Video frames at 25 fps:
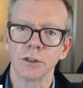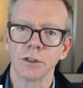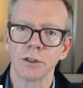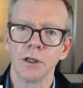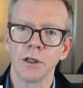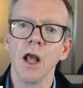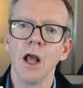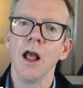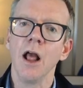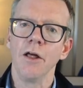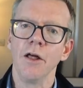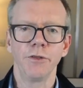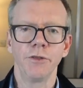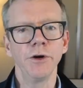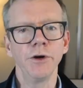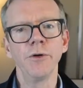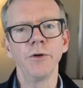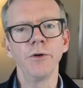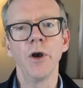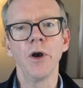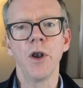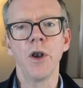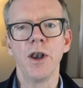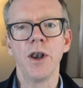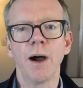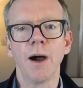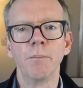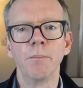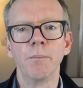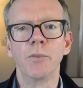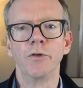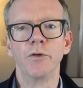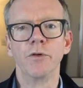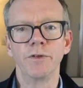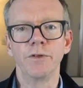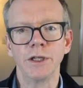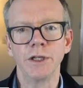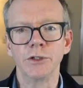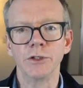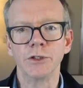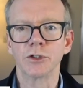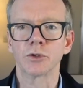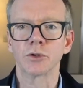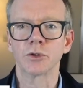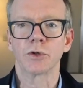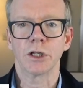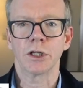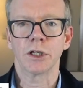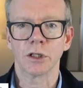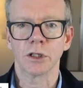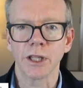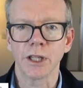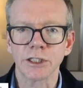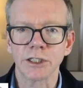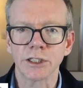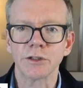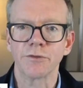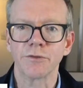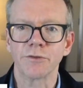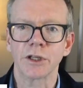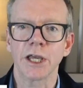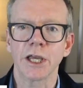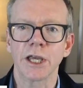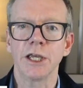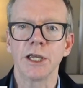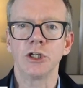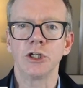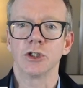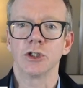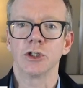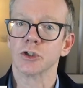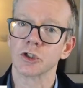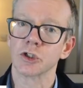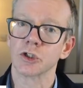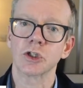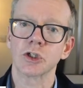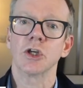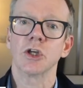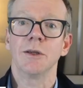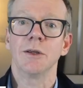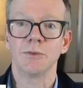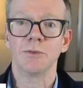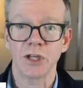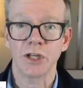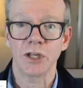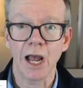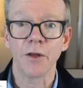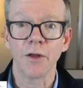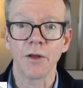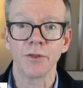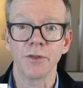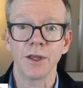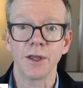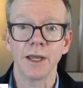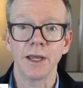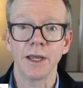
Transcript: There are a number of industry classification schemes out there,